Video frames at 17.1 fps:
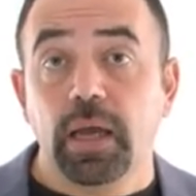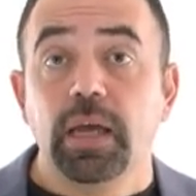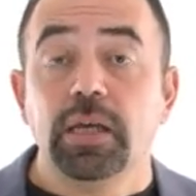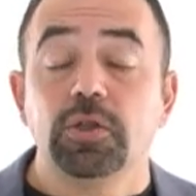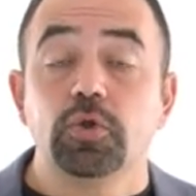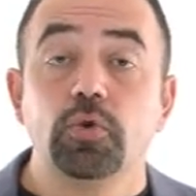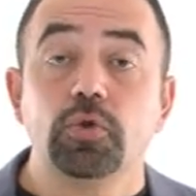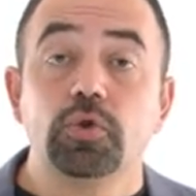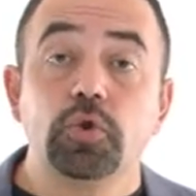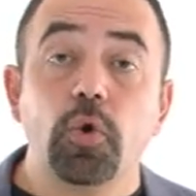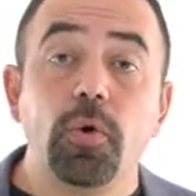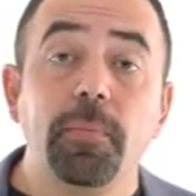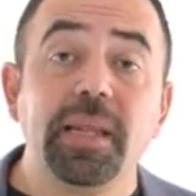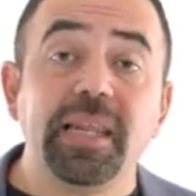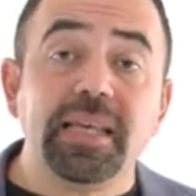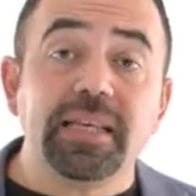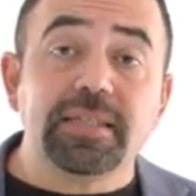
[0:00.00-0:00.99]
So
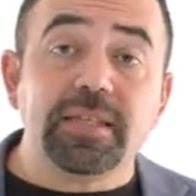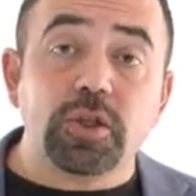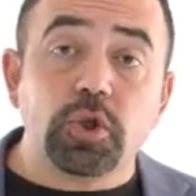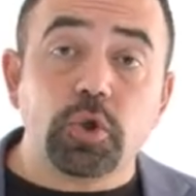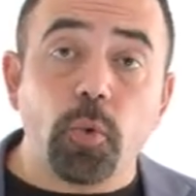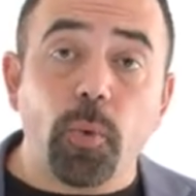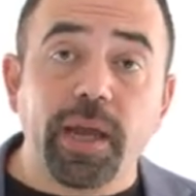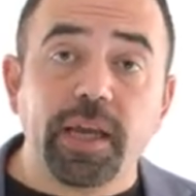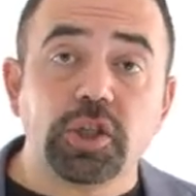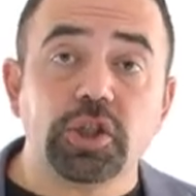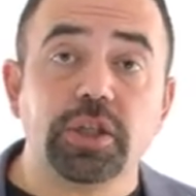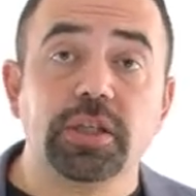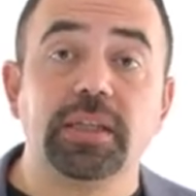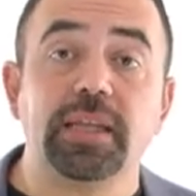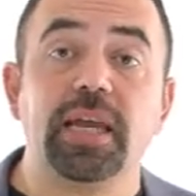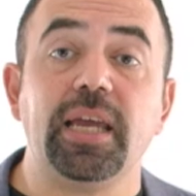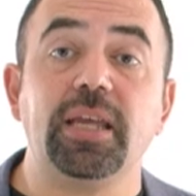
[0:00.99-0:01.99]
many
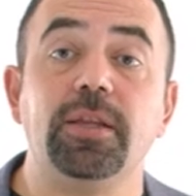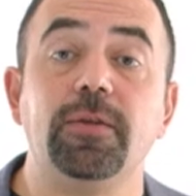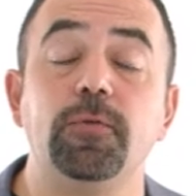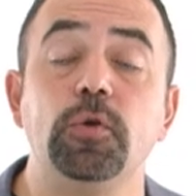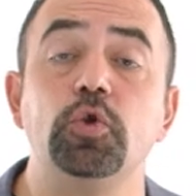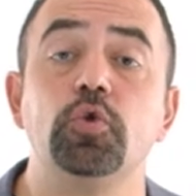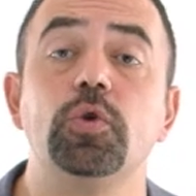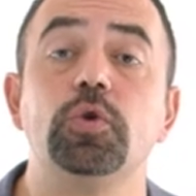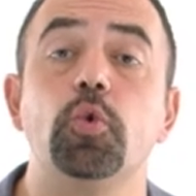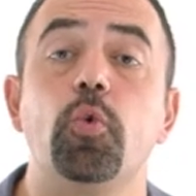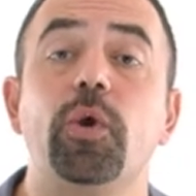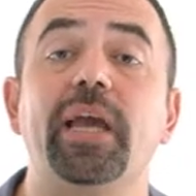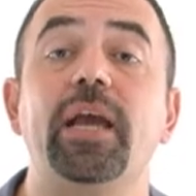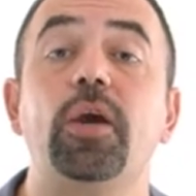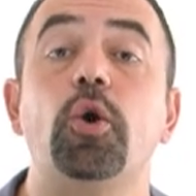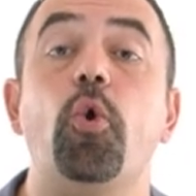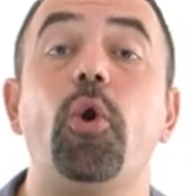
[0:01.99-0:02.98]
situations, the individuals who
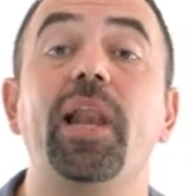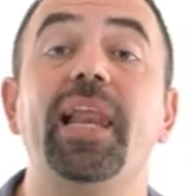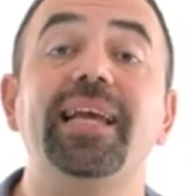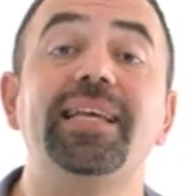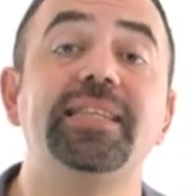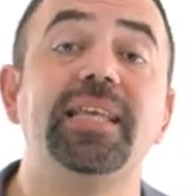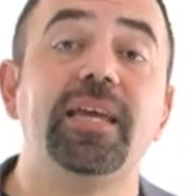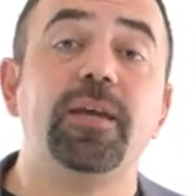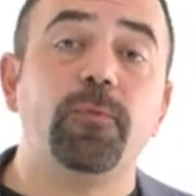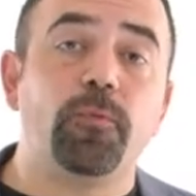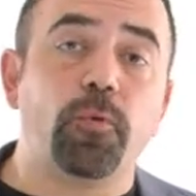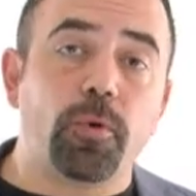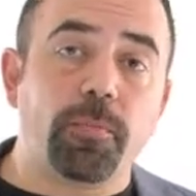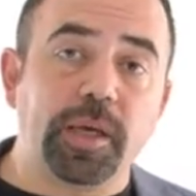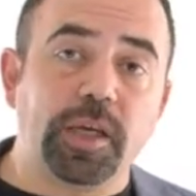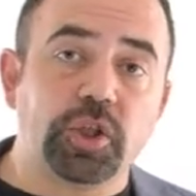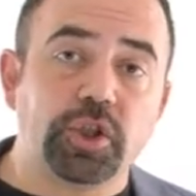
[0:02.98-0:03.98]
can collect the
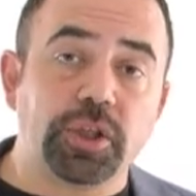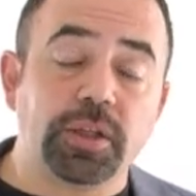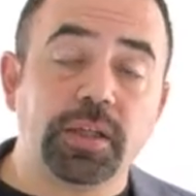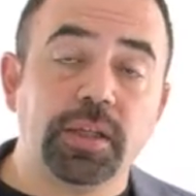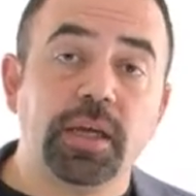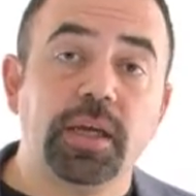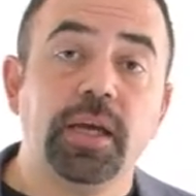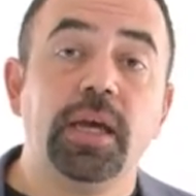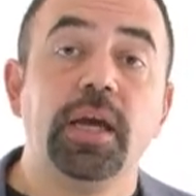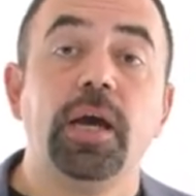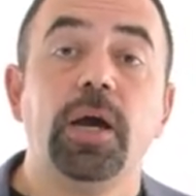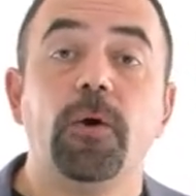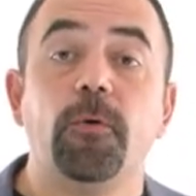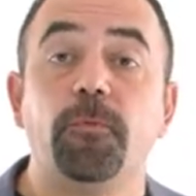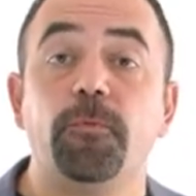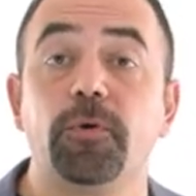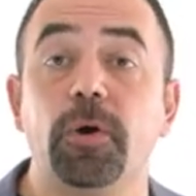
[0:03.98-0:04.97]
information
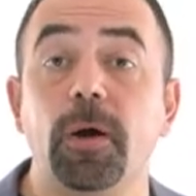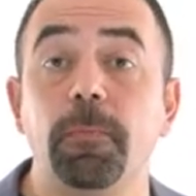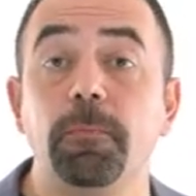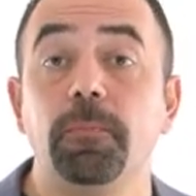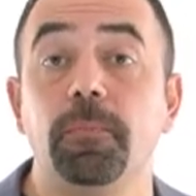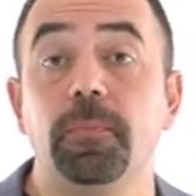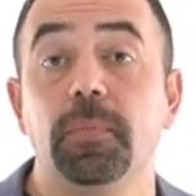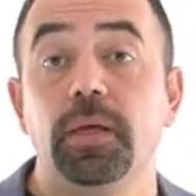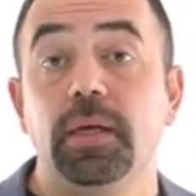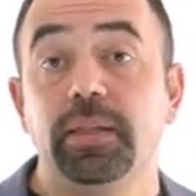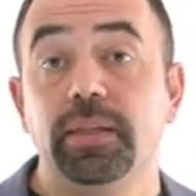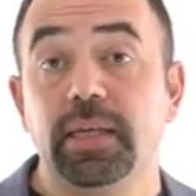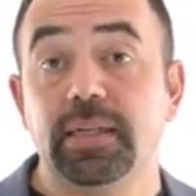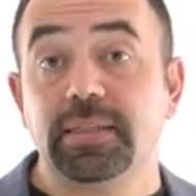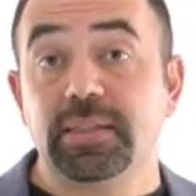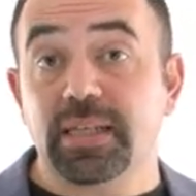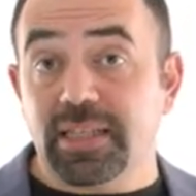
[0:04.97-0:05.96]
from
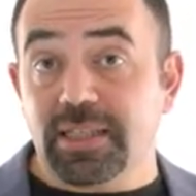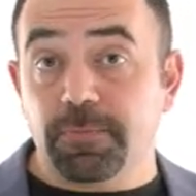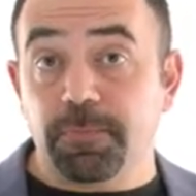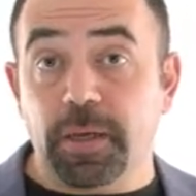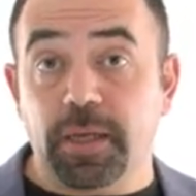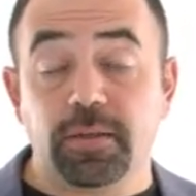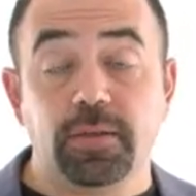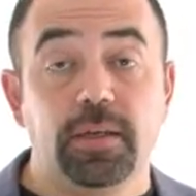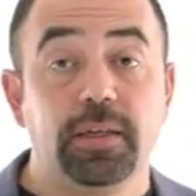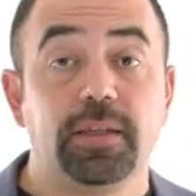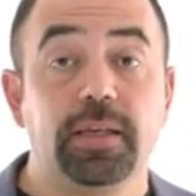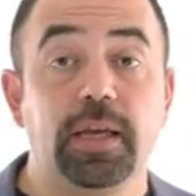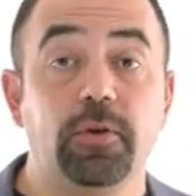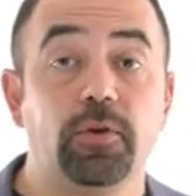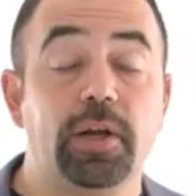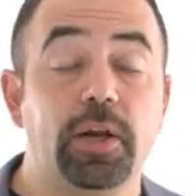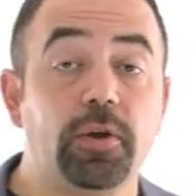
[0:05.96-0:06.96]
the suspect,
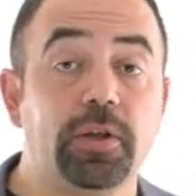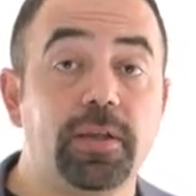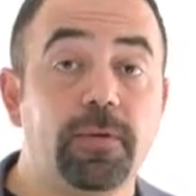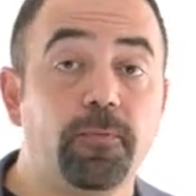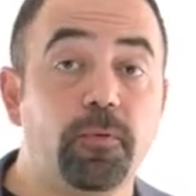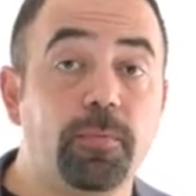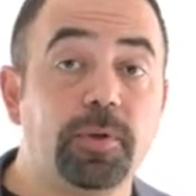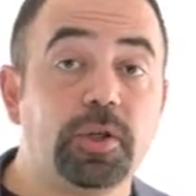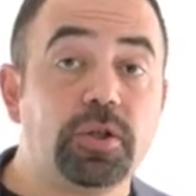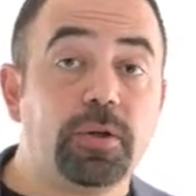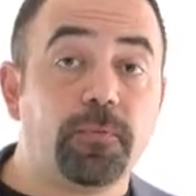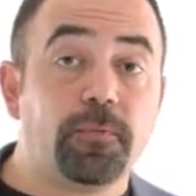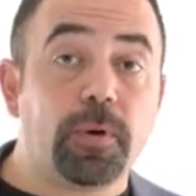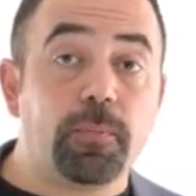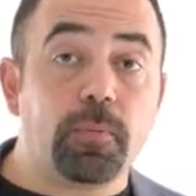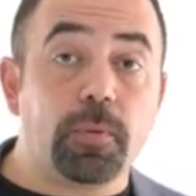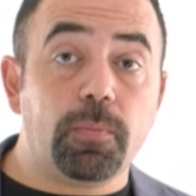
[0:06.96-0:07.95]
can collect information
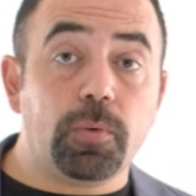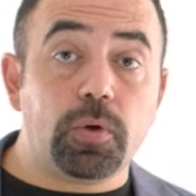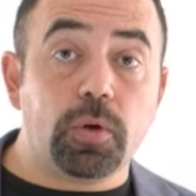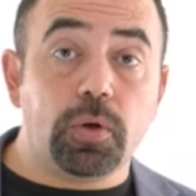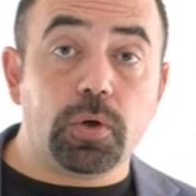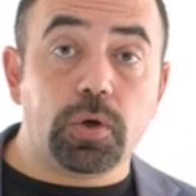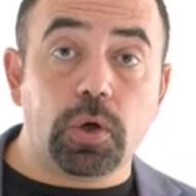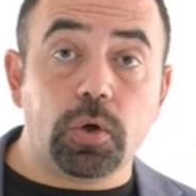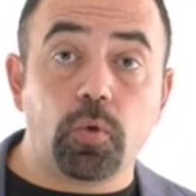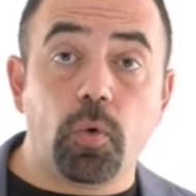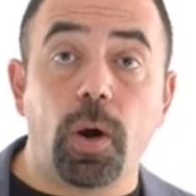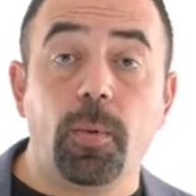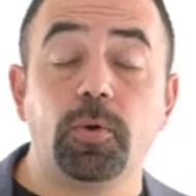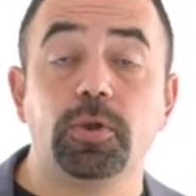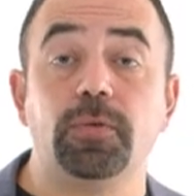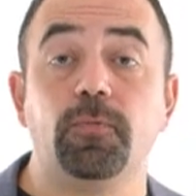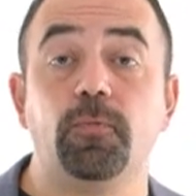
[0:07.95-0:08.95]
from a
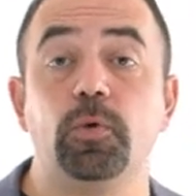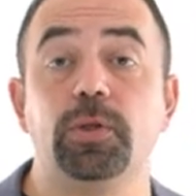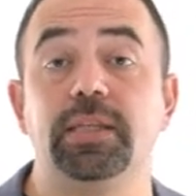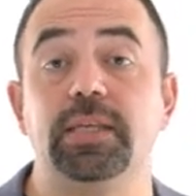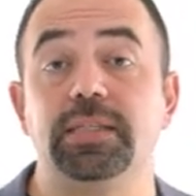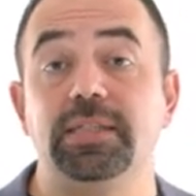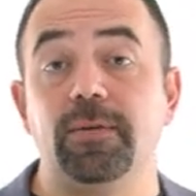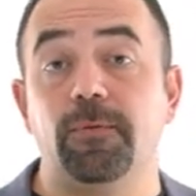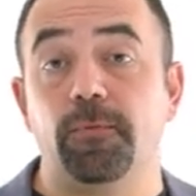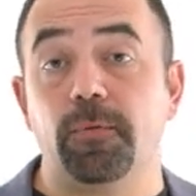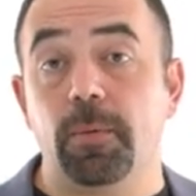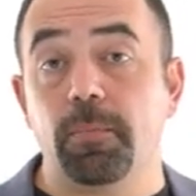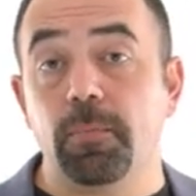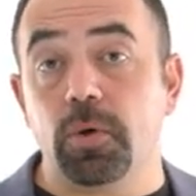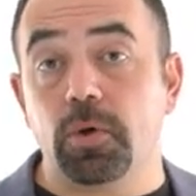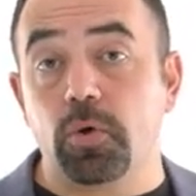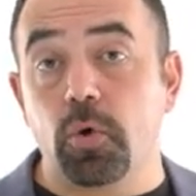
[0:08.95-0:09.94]
cooperative witness,
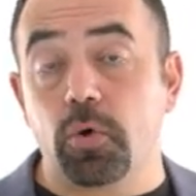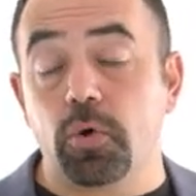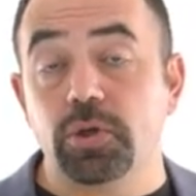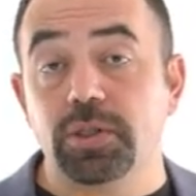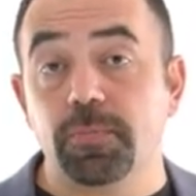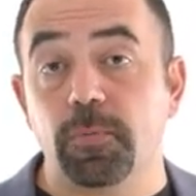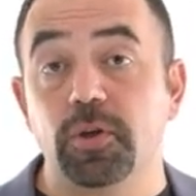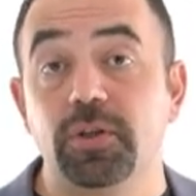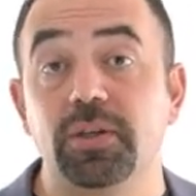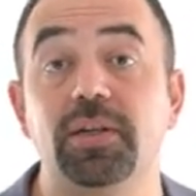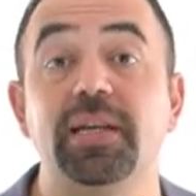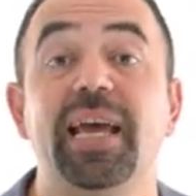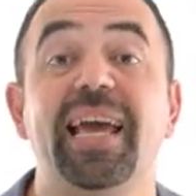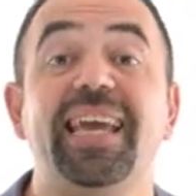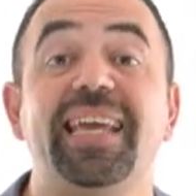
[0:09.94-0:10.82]
from co-conspirator,